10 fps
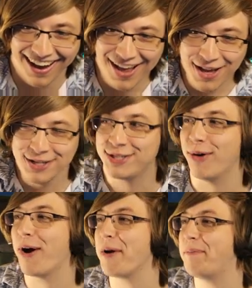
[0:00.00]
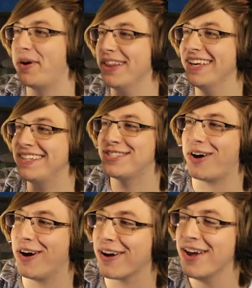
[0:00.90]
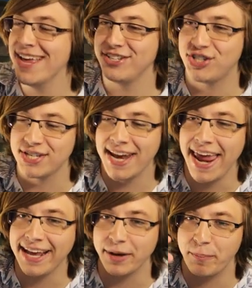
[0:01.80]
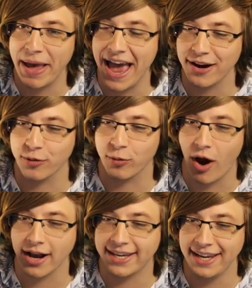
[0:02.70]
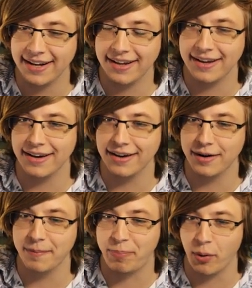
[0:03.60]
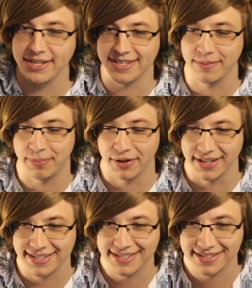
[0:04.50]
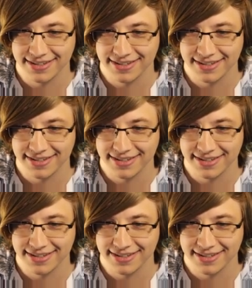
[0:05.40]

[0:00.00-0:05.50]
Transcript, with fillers: so our bullets are snake, bat, rocket, poison bullets.